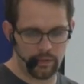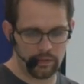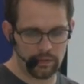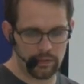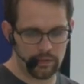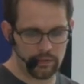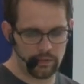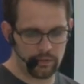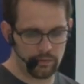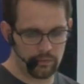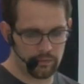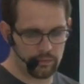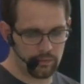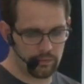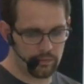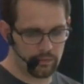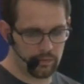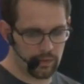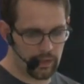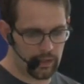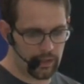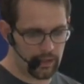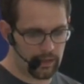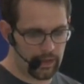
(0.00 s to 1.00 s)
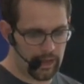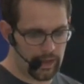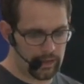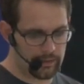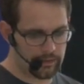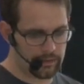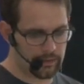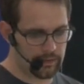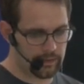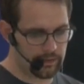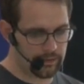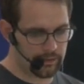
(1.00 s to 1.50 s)
two
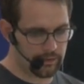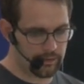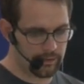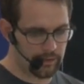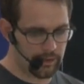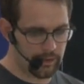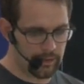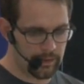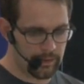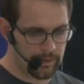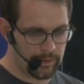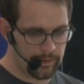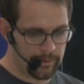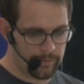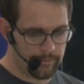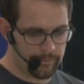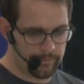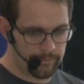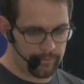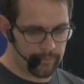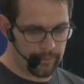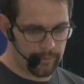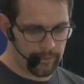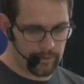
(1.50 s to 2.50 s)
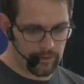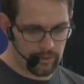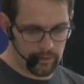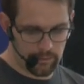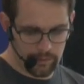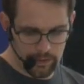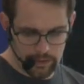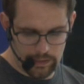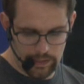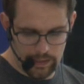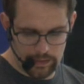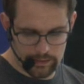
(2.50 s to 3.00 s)
axes. So I'm
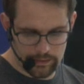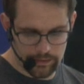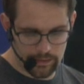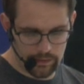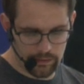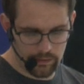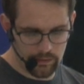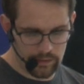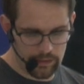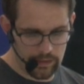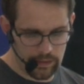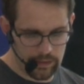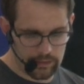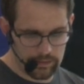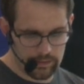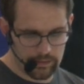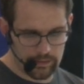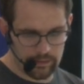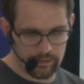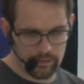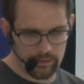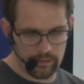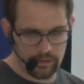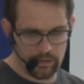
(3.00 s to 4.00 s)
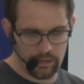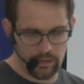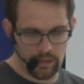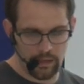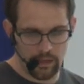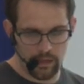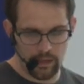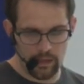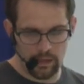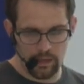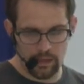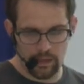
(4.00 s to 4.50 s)
going to execute this,
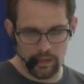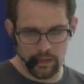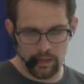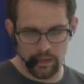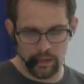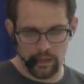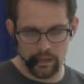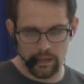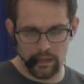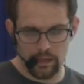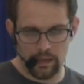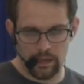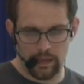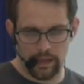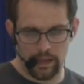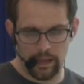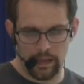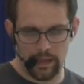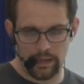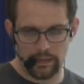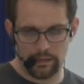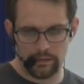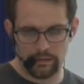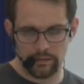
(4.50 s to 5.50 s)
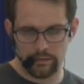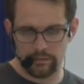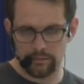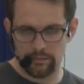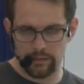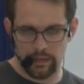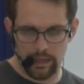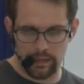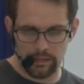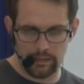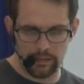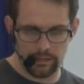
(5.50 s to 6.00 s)
and
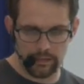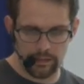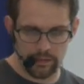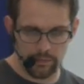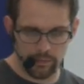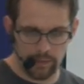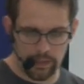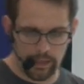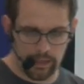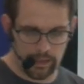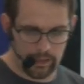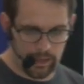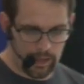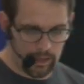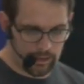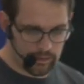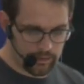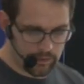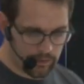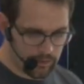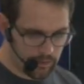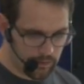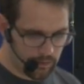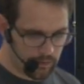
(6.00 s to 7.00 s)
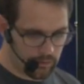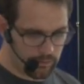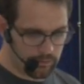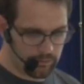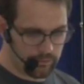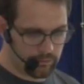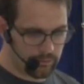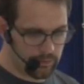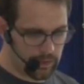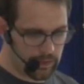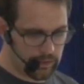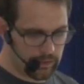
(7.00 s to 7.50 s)
this is what I get. So
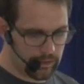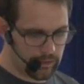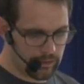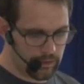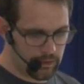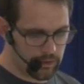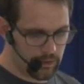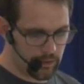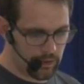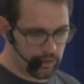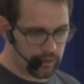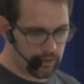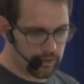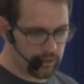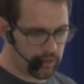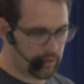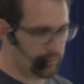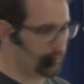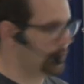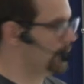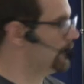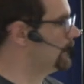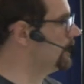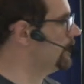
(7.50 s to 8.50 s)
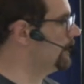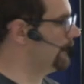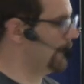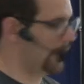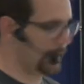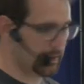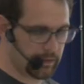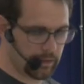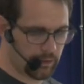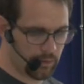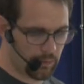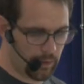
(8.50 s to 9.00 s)
this is the joint distribution of
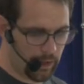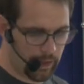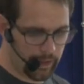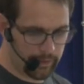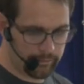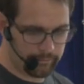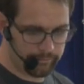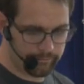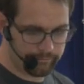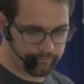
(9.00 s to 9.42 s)
X and Y.